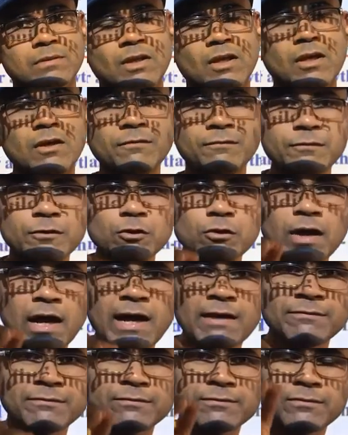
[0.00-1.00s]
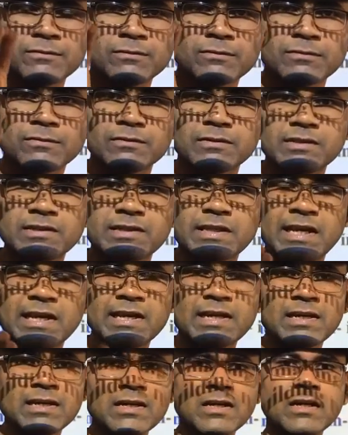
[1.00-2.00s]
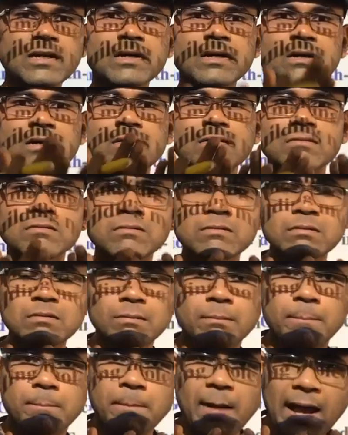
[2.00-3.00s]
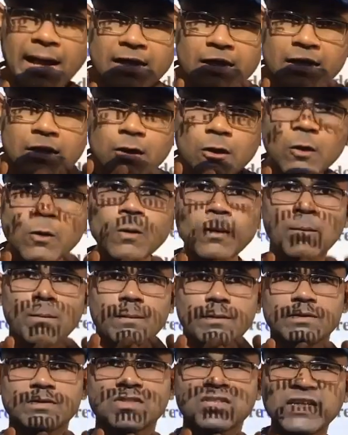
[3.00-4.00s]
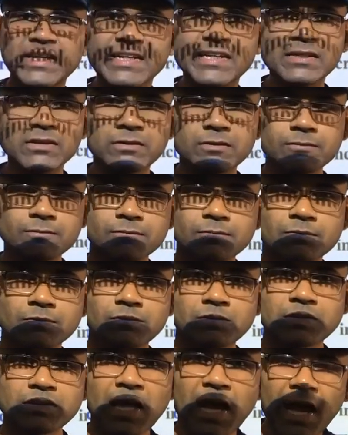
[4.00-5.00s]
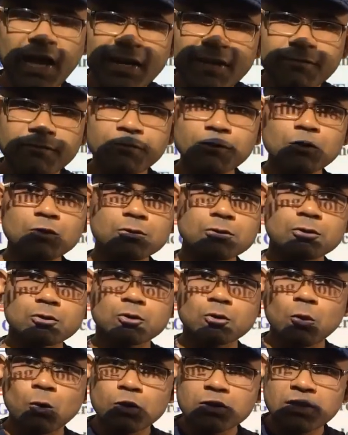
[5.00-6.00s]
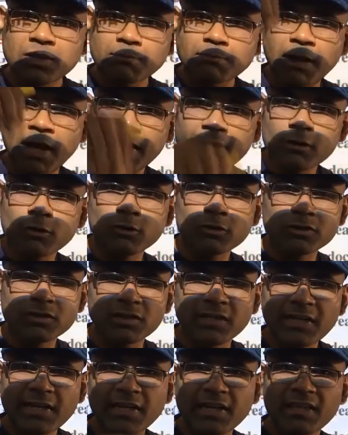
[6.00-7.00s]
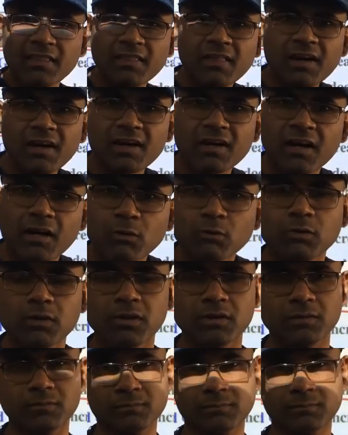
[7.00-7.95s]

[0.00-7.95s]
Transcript: If you have taken a mango seed and if you sow the mango seed in the ground,